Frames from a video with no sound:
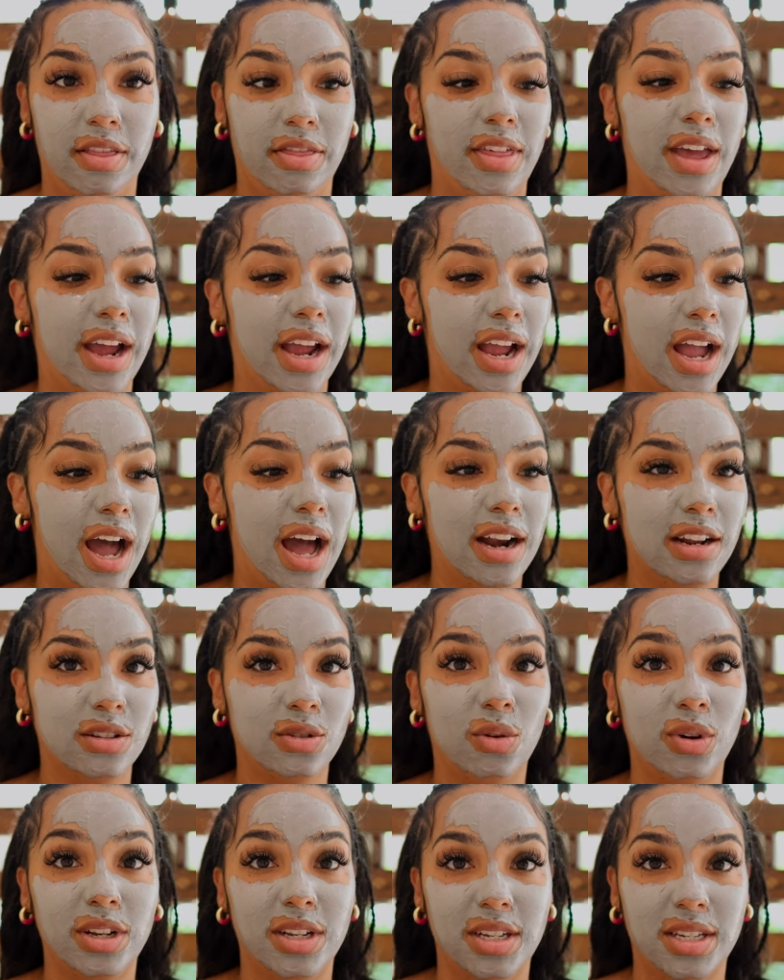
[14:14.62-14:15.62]
that god is
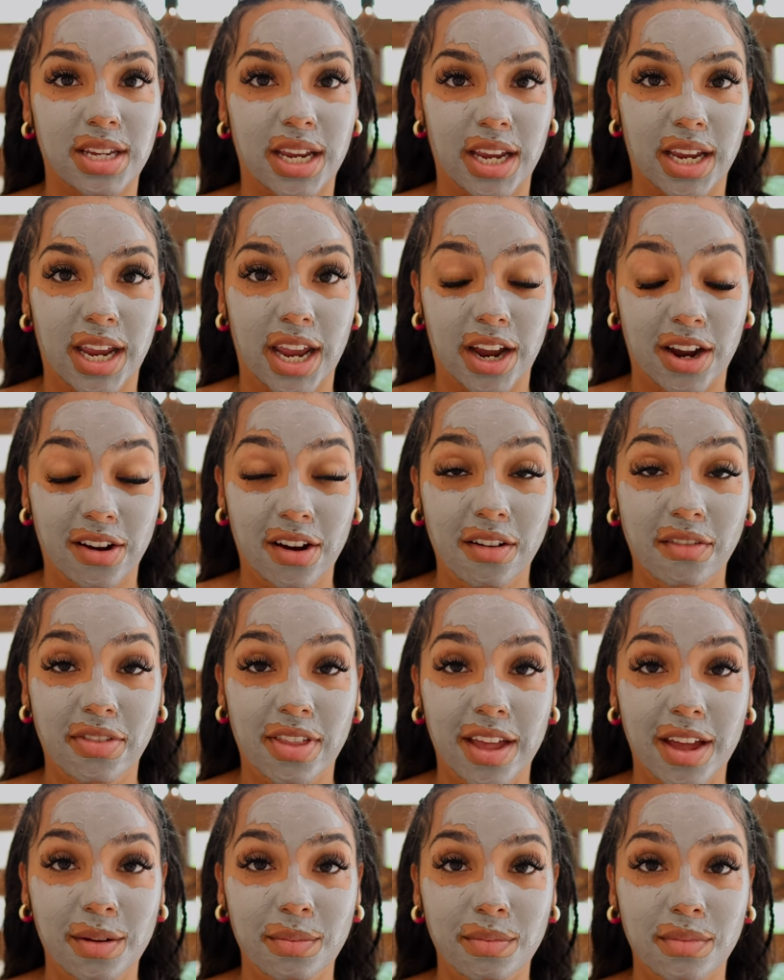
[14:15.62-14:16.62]
going to take care of
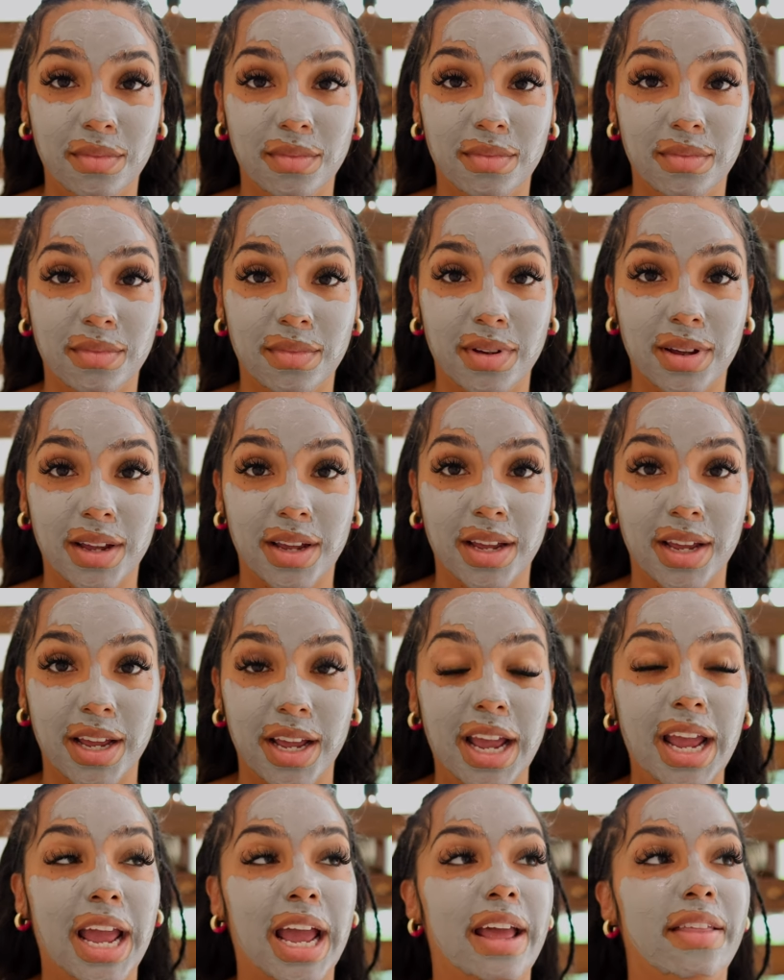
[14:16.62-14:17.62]
them
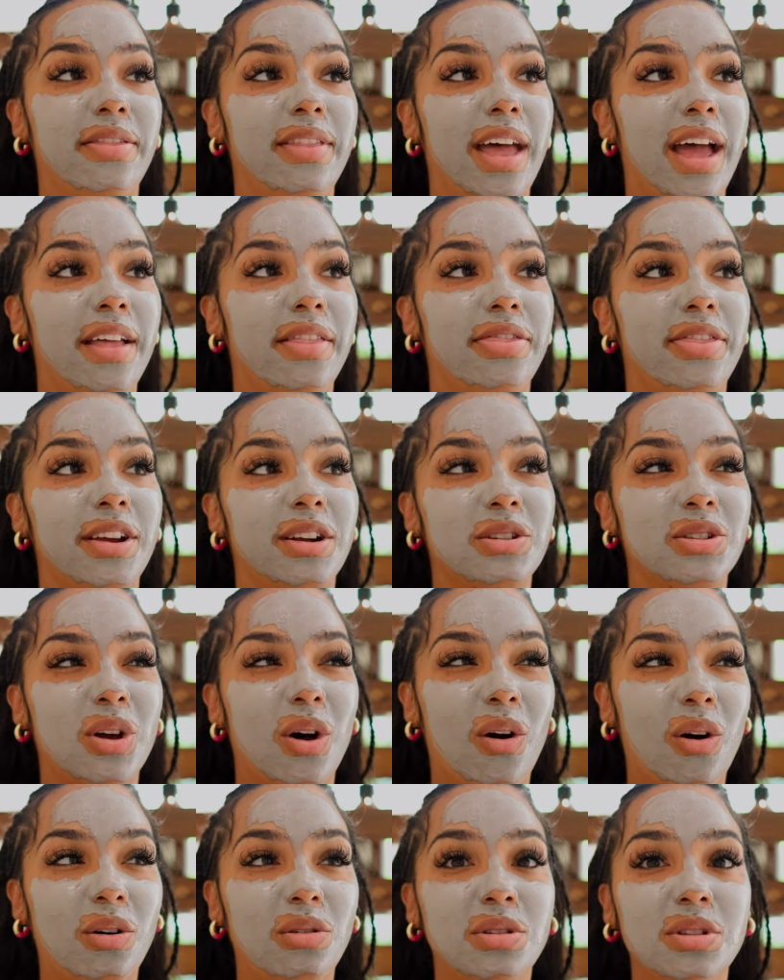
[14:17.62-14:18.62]
and that there's
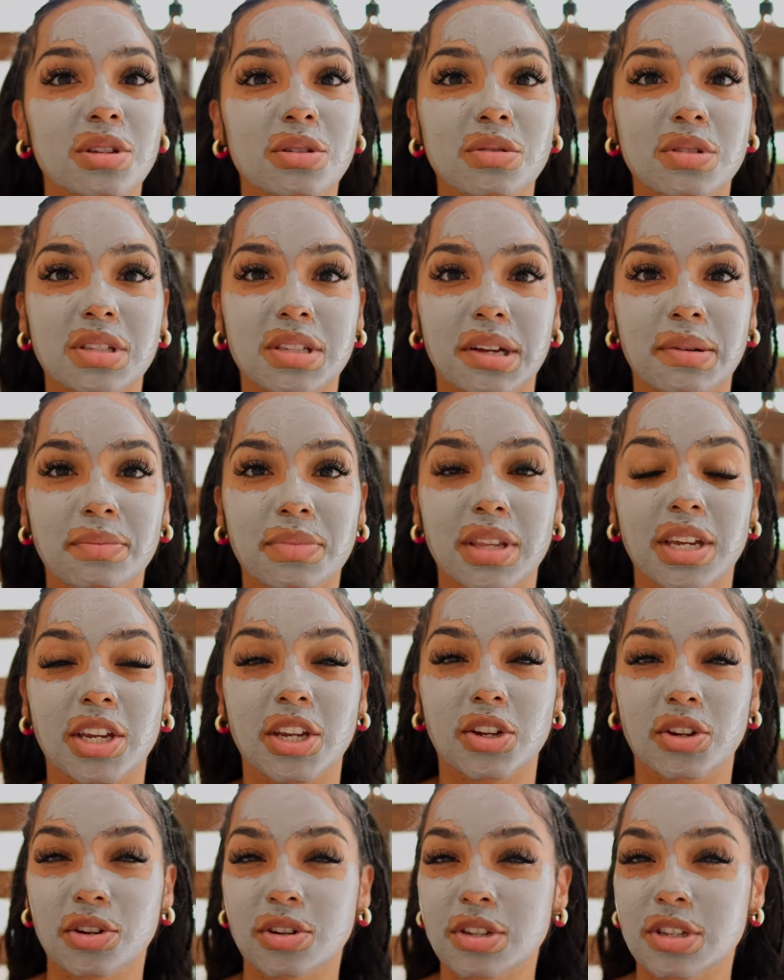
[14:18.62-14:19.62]
also something
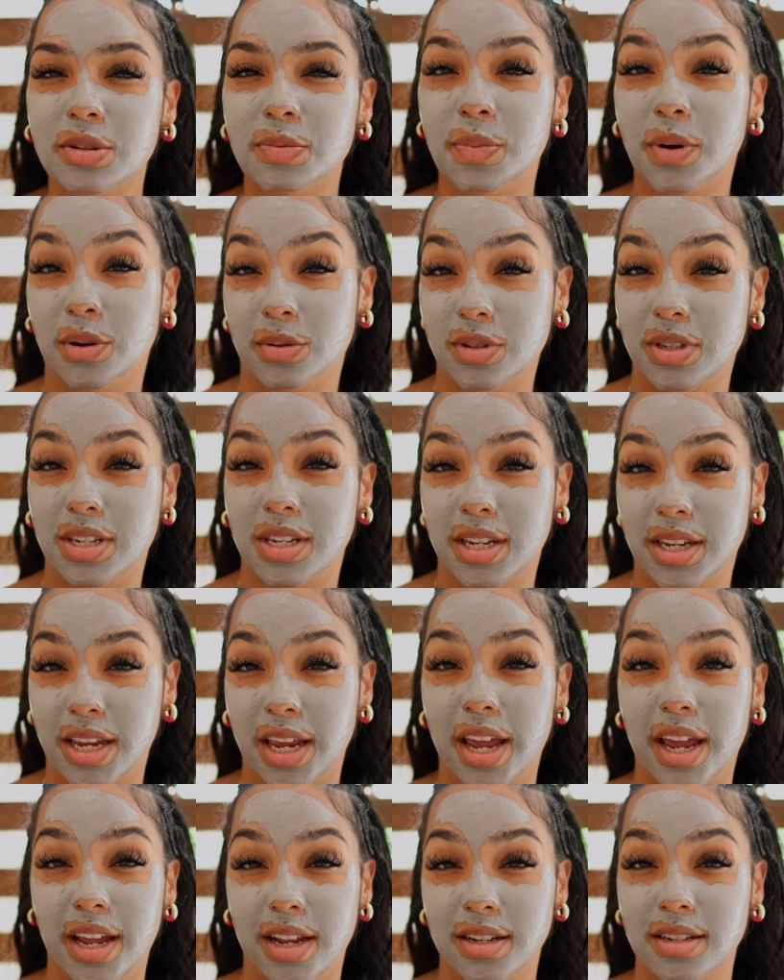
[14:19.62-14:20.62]
you're supposed to
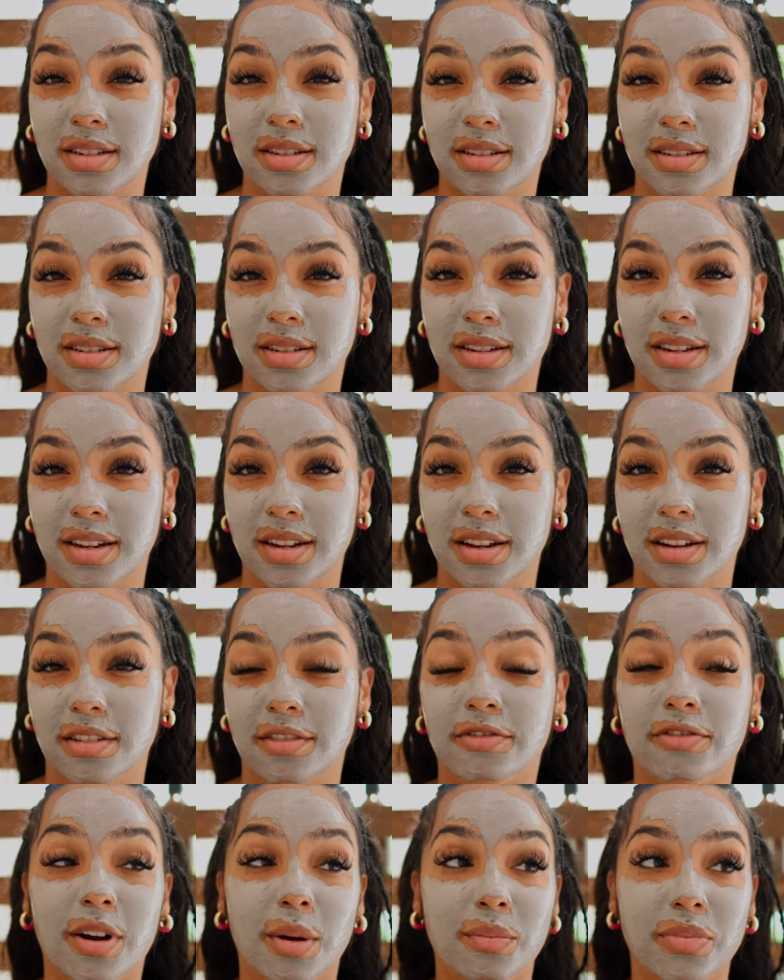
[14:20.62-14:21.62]
get
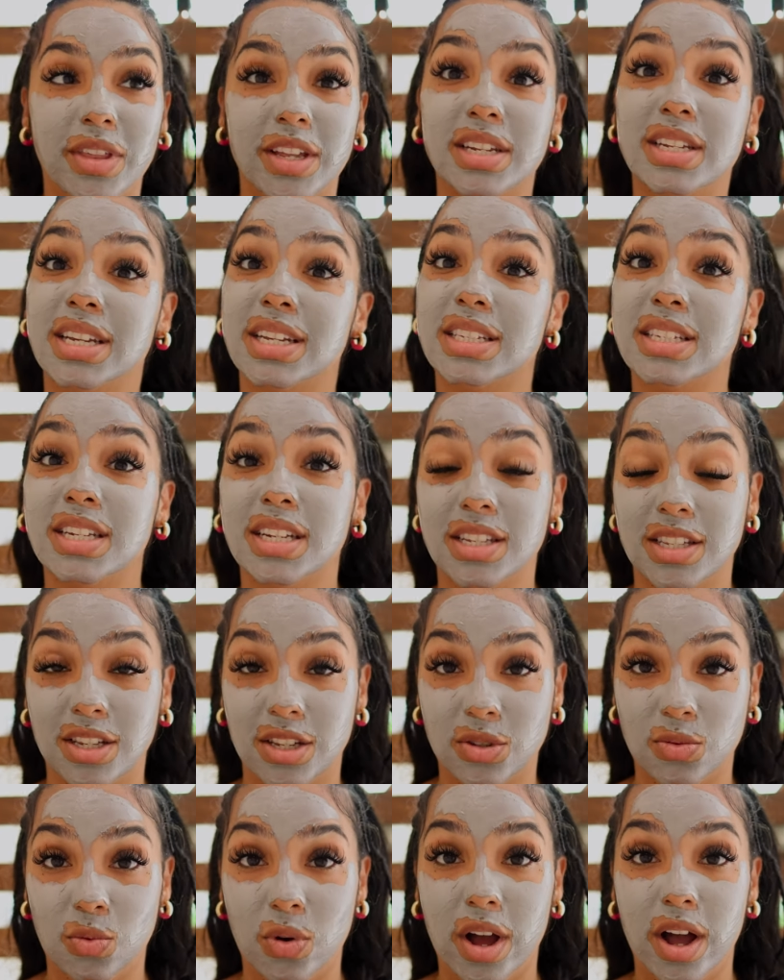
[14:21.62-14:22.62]
from the distance
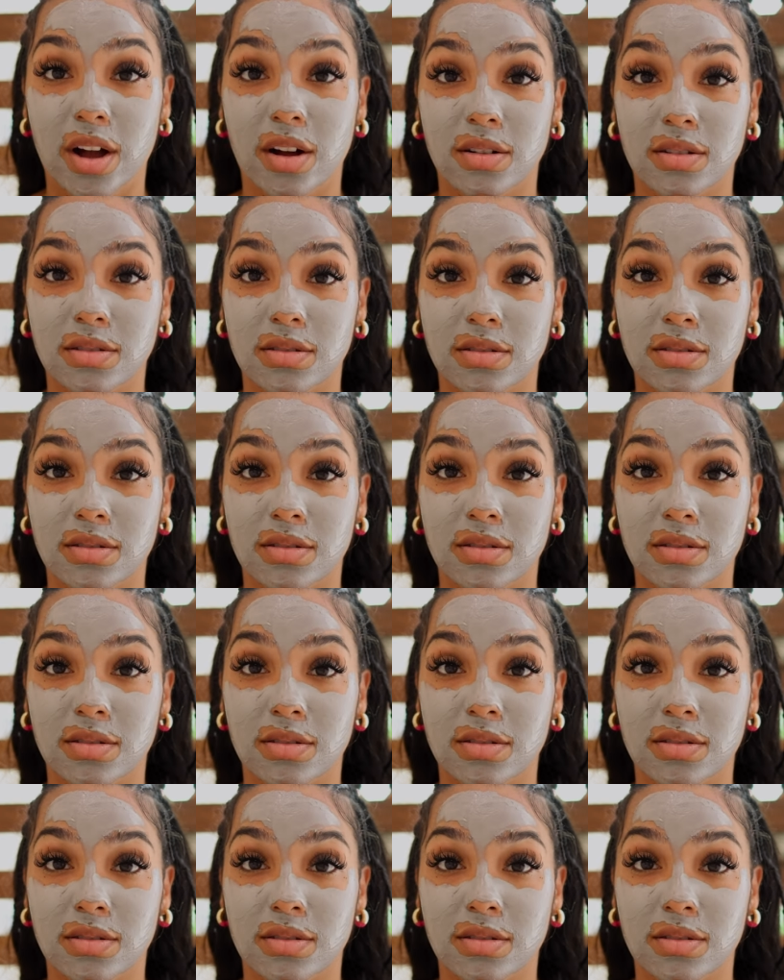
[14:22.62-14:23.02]
as well